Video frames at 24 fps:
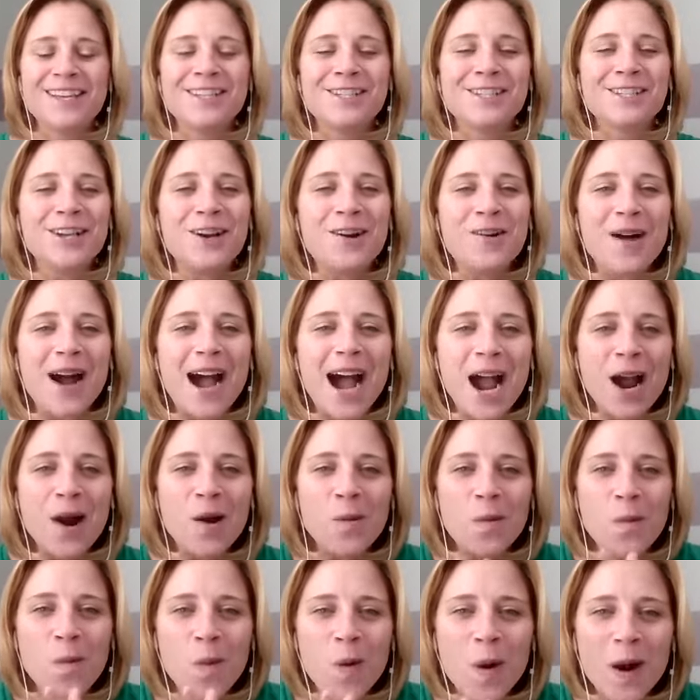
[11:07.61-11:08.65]
So I
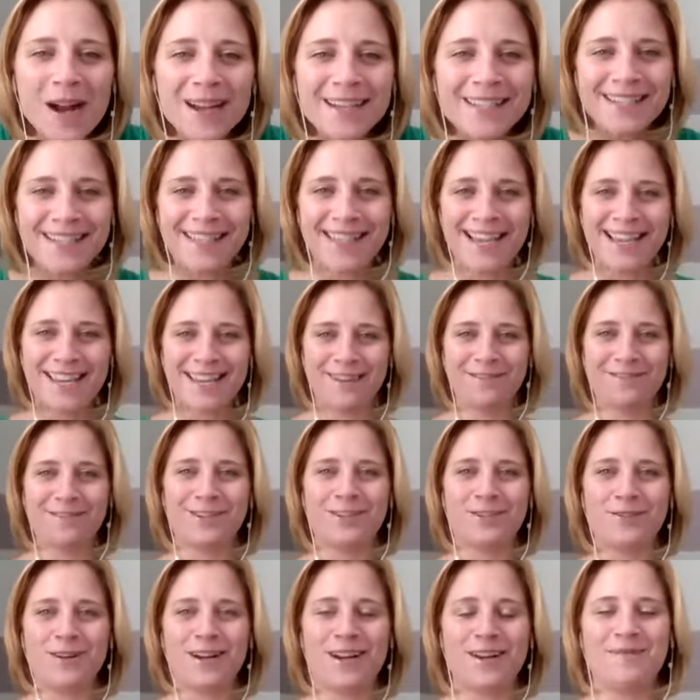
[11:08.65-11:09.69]
want to thank you for
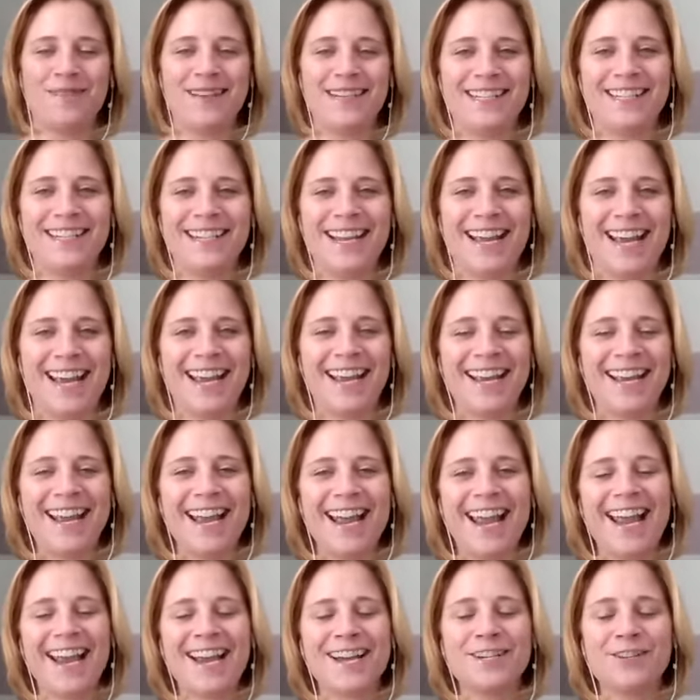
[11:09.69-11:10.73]
joining me today
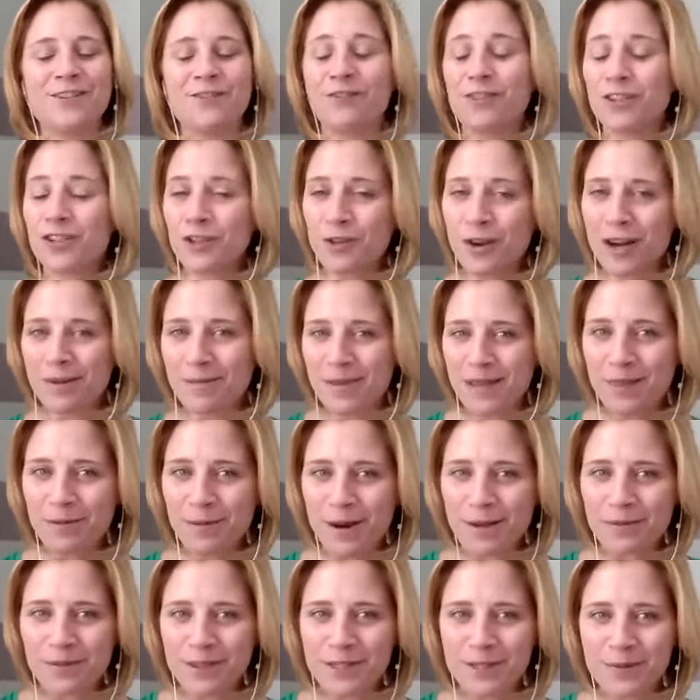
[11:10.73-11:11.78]
and for joining me
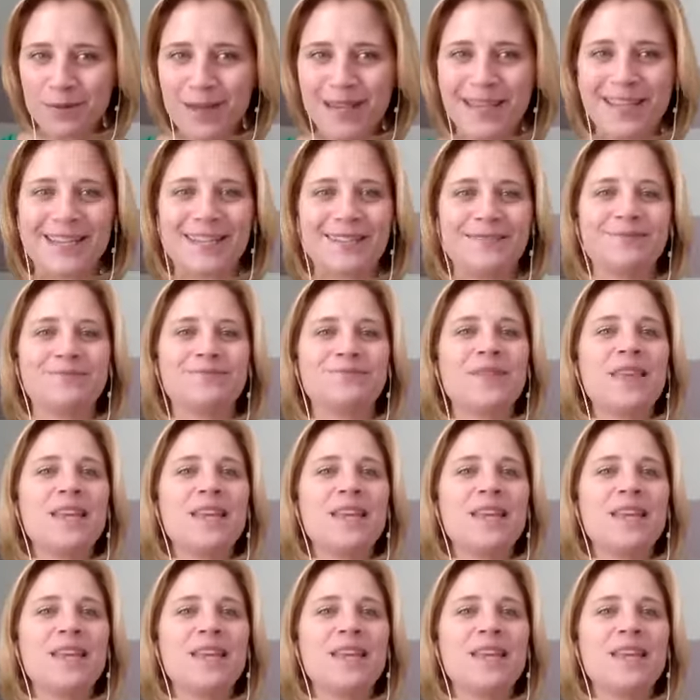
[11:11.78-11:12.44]
throughout this week.